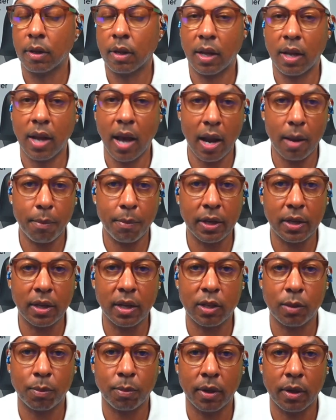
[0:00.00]
You got to be
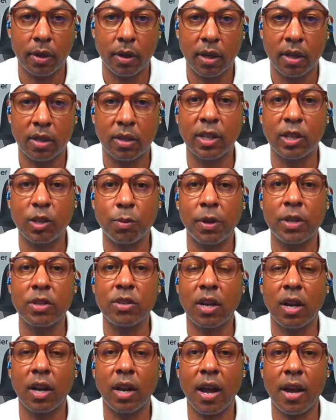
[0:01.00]
disciplined, because discipline
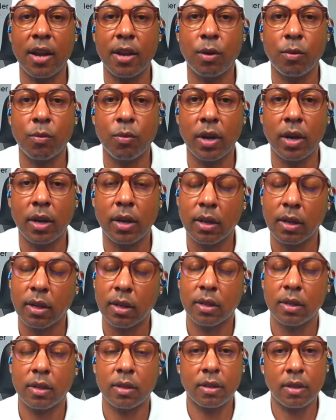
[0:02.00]
is going to allow you to what?
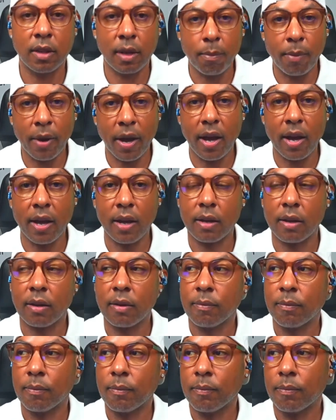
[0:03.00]
Sit back,
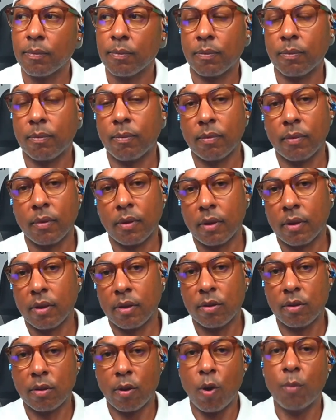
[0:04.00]

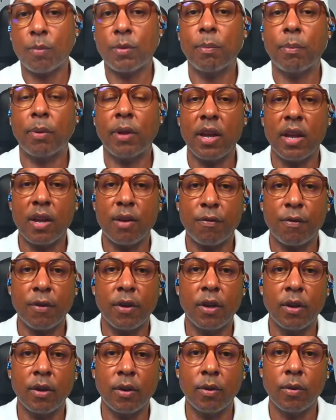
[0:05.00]
scope the playing
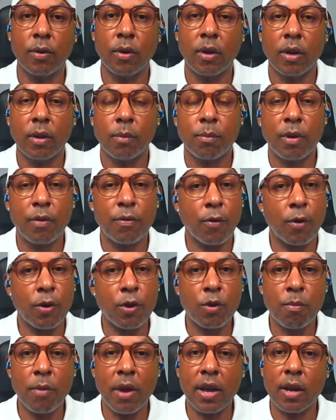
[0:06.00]
field before
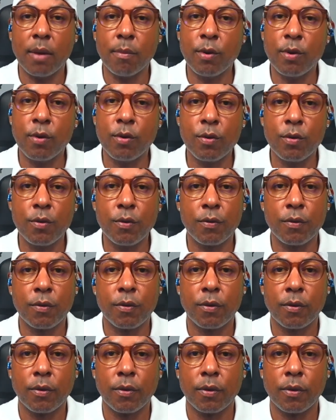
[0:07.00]
you make a move,
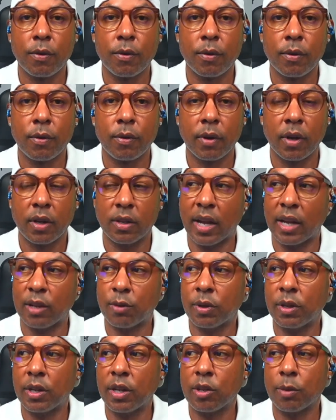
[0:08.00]
because
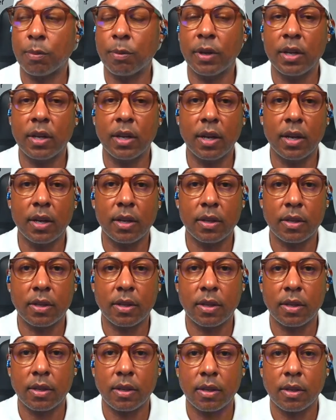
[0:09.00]
that's what discipline does.